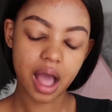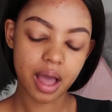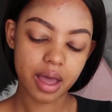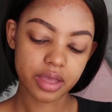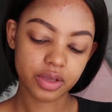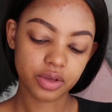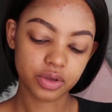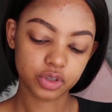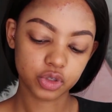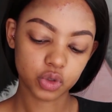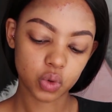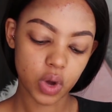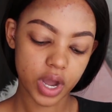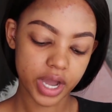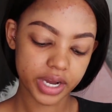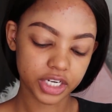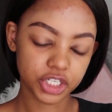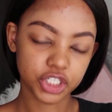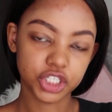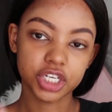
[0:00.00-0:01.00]
I use
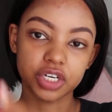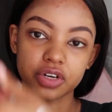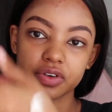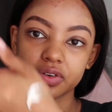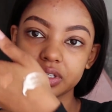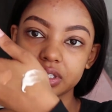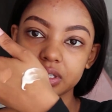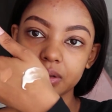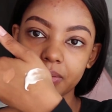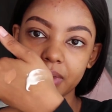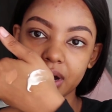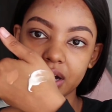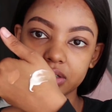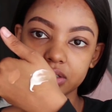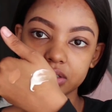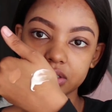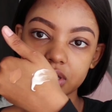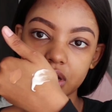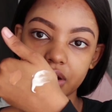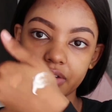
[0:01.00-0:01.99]
quite a generous
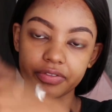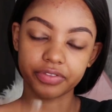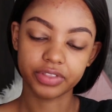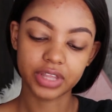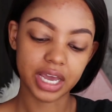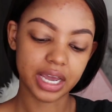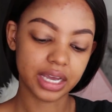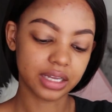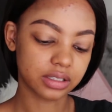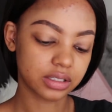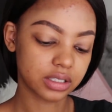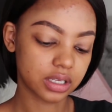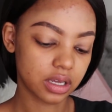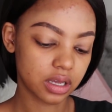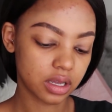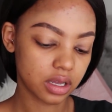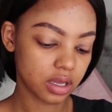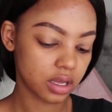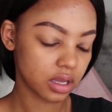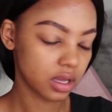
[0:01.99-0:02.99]
amount of that,
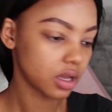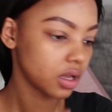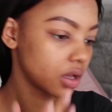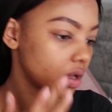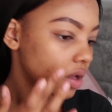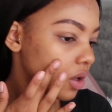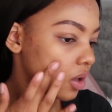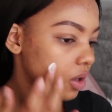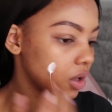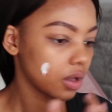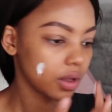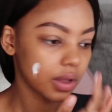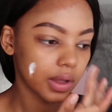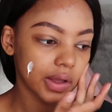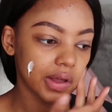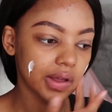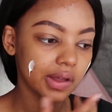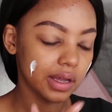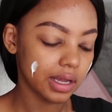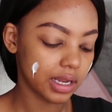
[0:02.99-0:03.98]

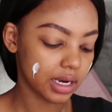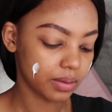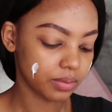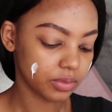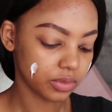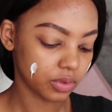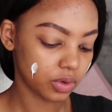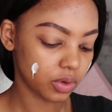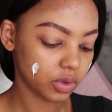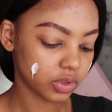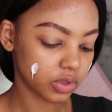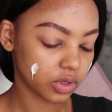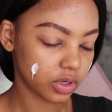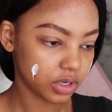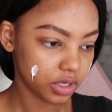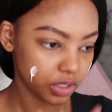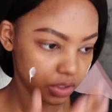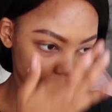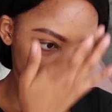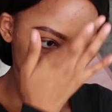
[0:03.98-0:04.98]
and I'm also
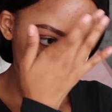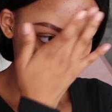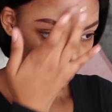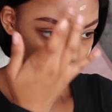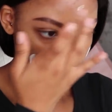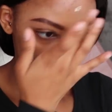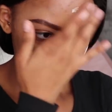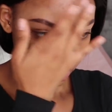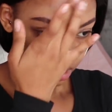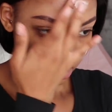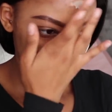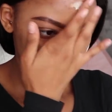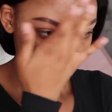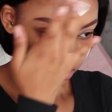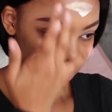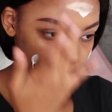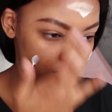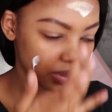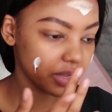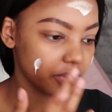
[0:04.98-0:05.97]
going to work it
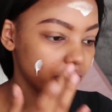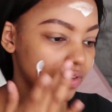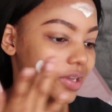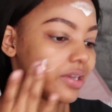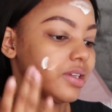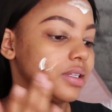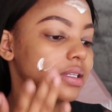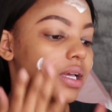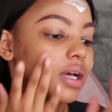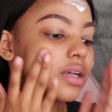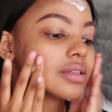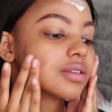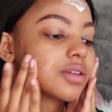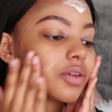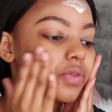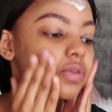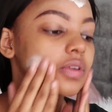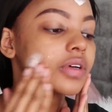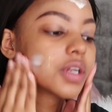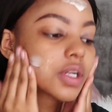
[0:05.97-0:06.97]
onto my face as
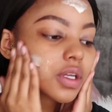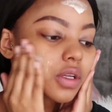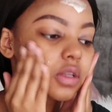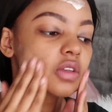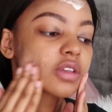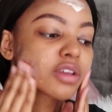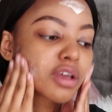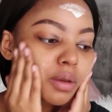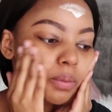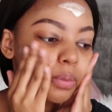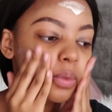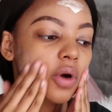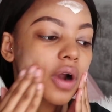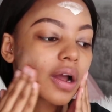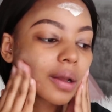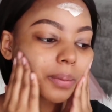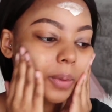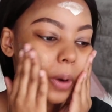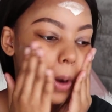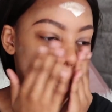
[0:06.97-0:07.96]
if it is a
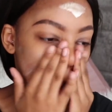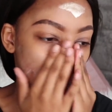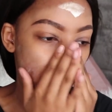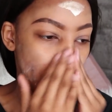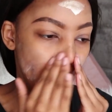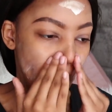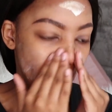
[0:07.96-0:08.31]
primer.